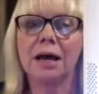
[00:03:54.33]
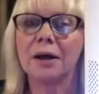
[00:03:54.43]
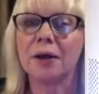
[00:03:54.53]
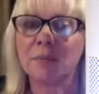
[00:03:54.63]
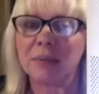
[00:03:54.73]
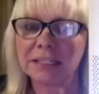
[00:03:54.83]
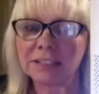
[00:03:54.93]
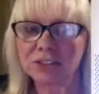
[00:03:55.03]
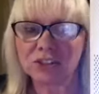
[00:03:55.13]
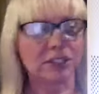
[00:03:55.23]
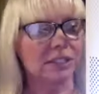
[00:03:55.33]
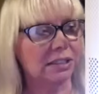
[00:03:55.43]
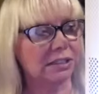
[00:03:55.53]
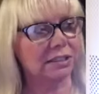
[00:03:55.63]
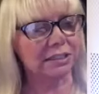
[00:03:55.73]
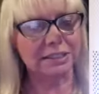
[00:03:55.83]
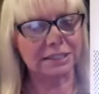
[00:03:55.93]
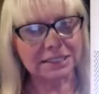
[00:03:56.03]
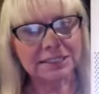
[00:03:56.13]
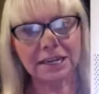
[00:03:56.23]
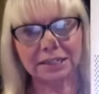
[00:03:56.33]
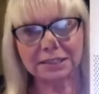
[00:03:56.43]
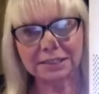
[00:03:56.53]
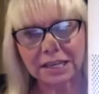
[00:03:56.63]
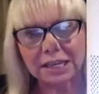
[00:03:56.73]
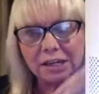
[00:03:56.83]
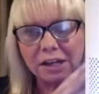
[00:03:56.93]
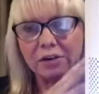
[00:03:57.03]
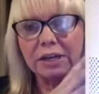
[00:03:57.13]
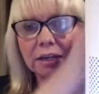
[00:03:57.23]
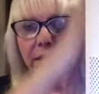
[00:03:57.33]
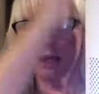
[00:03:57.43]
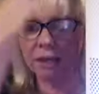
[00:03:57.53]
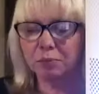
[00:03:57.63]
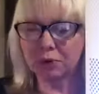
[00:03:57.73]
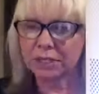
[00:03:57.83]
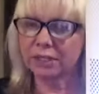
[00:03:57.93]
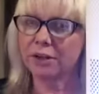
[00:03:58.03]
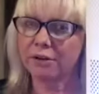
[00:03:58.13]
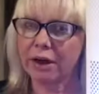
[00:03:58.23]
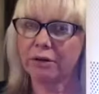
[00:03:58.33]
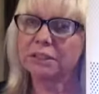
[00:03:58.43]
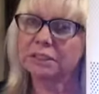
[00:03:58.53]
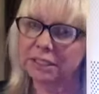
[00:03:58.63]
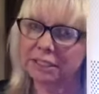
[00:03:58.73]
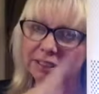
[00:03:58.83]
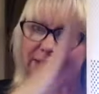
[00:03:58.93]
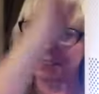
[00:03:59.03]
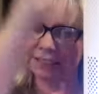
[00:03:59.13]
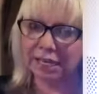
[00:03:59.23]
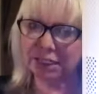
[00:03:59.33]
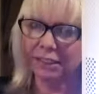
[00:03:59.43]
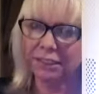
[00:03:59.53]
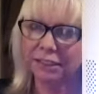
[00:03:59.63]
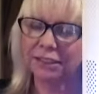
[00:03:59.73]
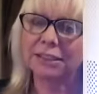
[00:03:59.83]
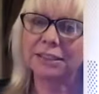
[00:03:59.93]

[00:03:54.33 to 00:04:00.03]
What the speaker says: But it's just it's taking air in and putting air out, and it's detecting it.